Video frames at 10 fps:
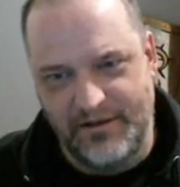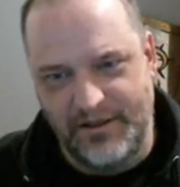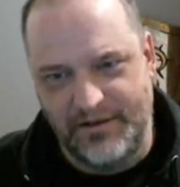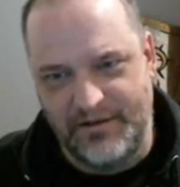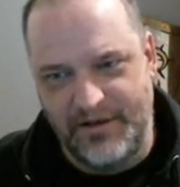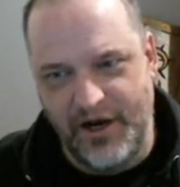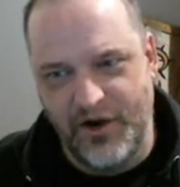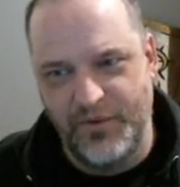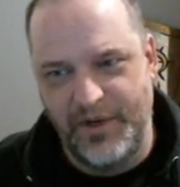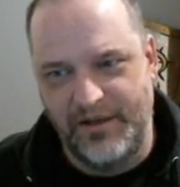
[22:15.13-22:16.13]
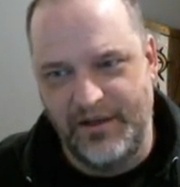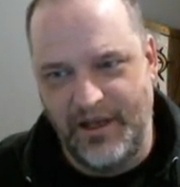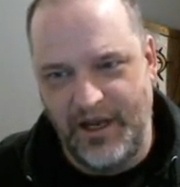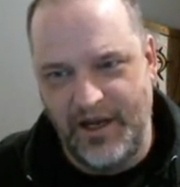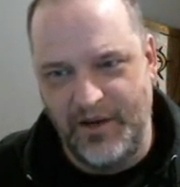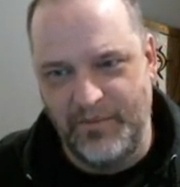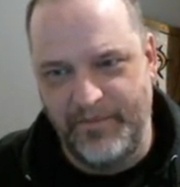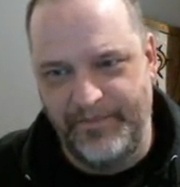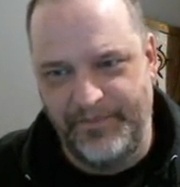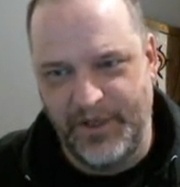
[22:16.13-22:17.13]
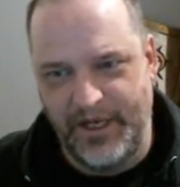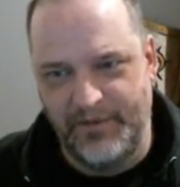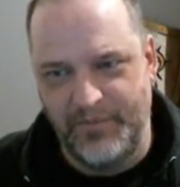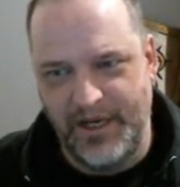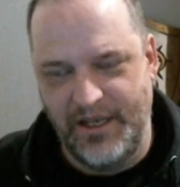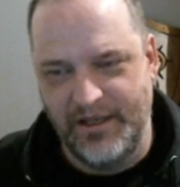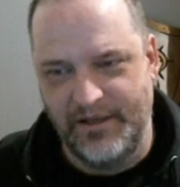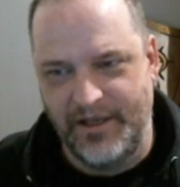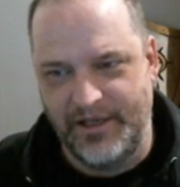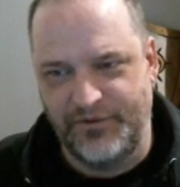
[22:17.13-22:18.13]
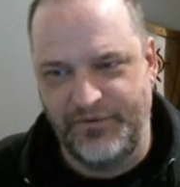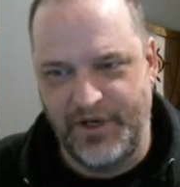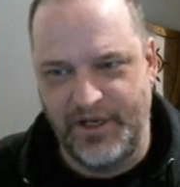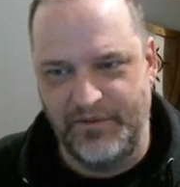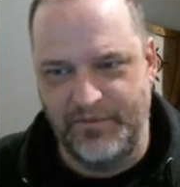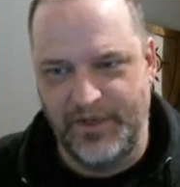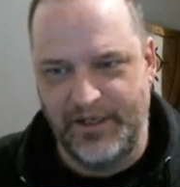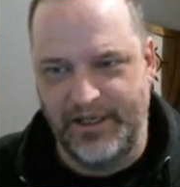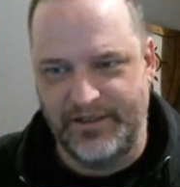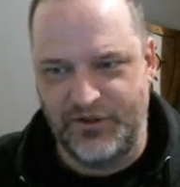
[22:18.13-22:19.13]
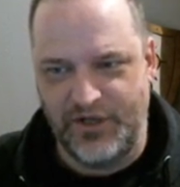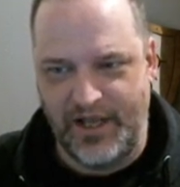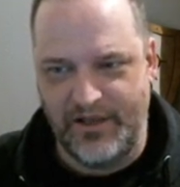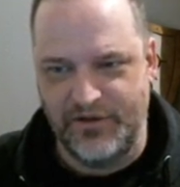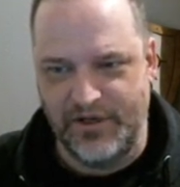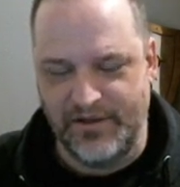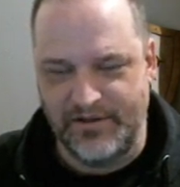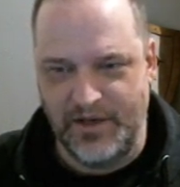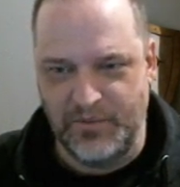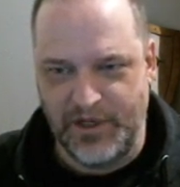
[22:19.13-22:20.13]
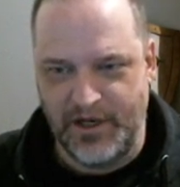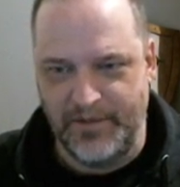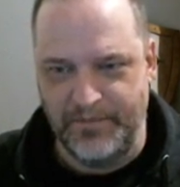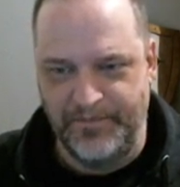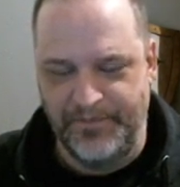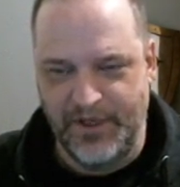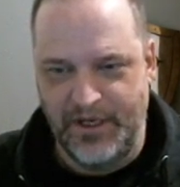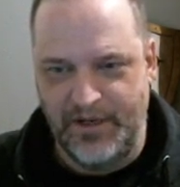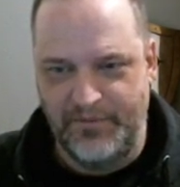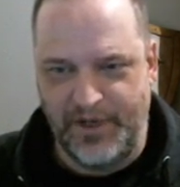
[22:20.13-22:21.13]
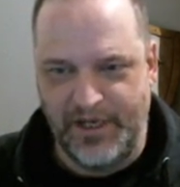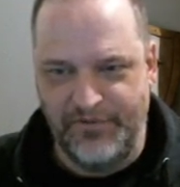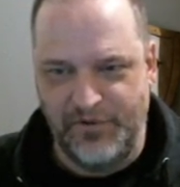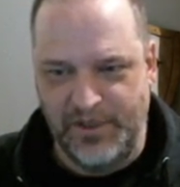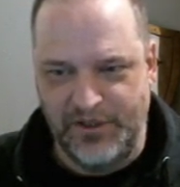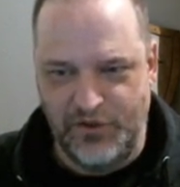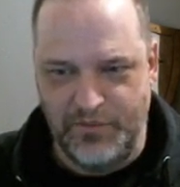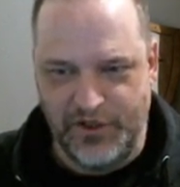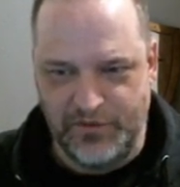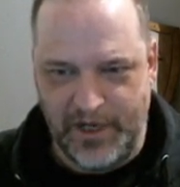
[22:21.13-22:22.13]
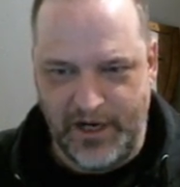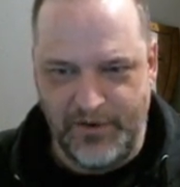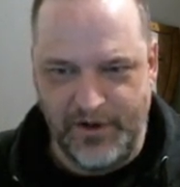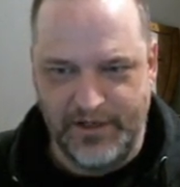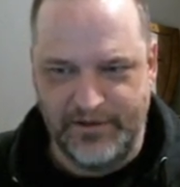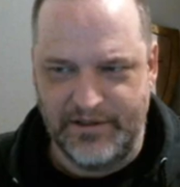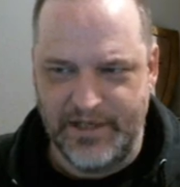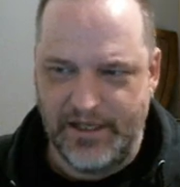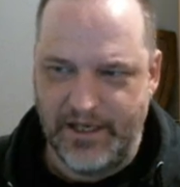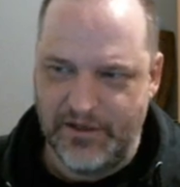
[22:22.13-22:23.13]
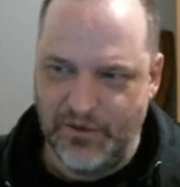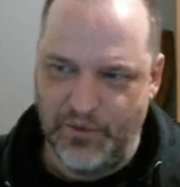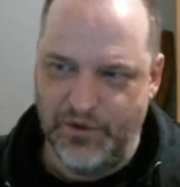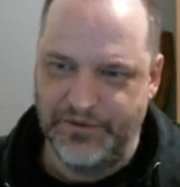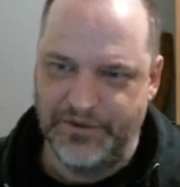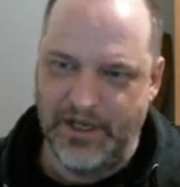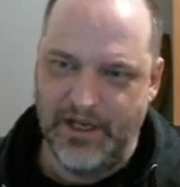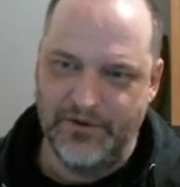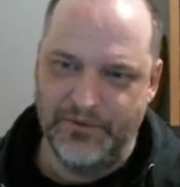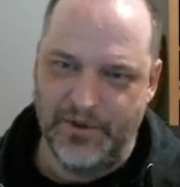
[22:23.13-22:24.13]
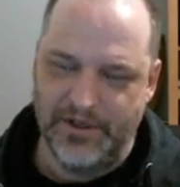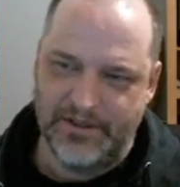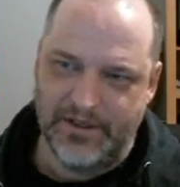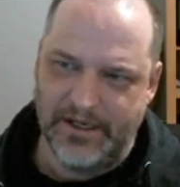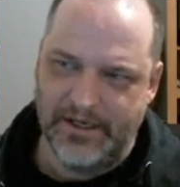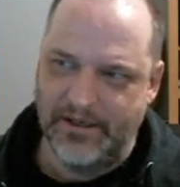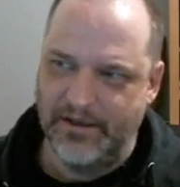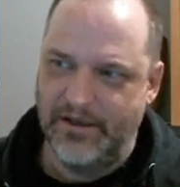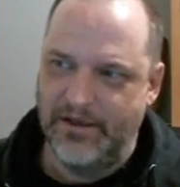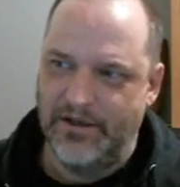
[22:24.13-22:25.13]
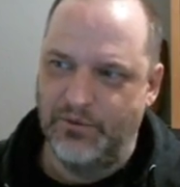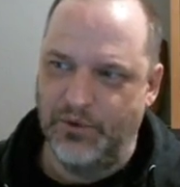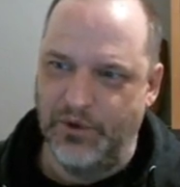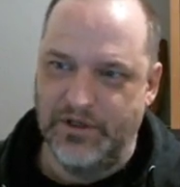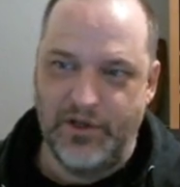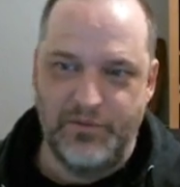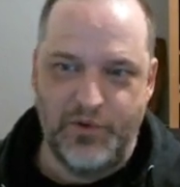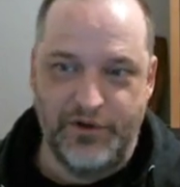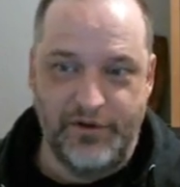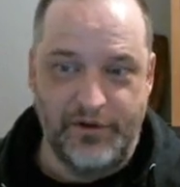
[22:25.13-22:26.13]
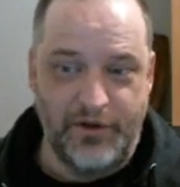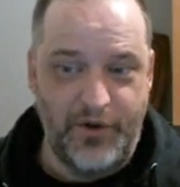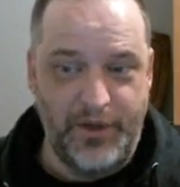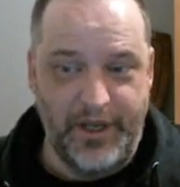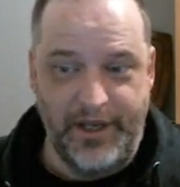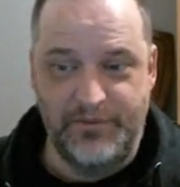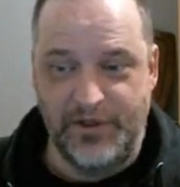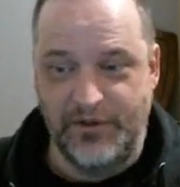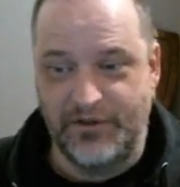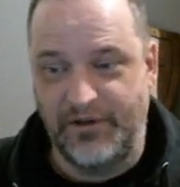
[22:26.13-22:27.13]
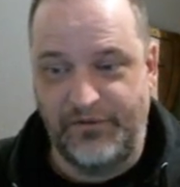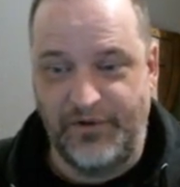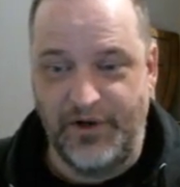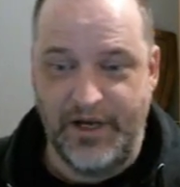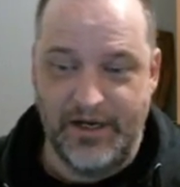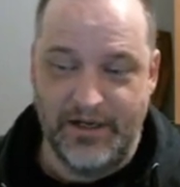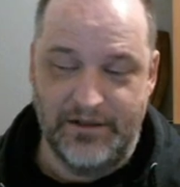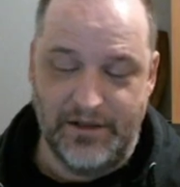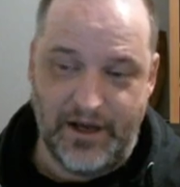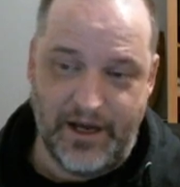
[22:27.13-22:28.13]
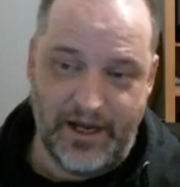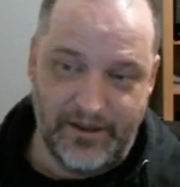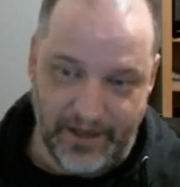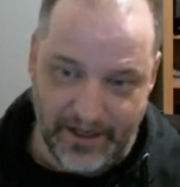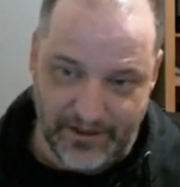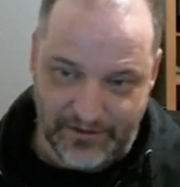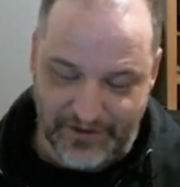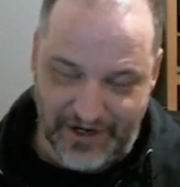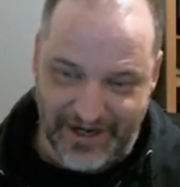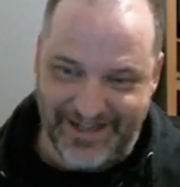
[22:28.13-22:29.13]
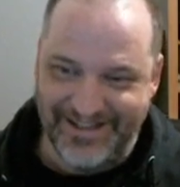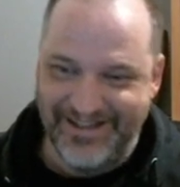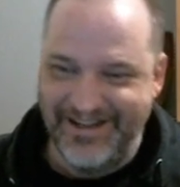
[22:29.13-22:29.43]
it's narrowing the game and making it less fun and less challenging at the same time by giving me too much power, because it's not like the world scaled where it's well, you can teleport to the low ledge, but you still have to figure out how to get to the high ledge, right?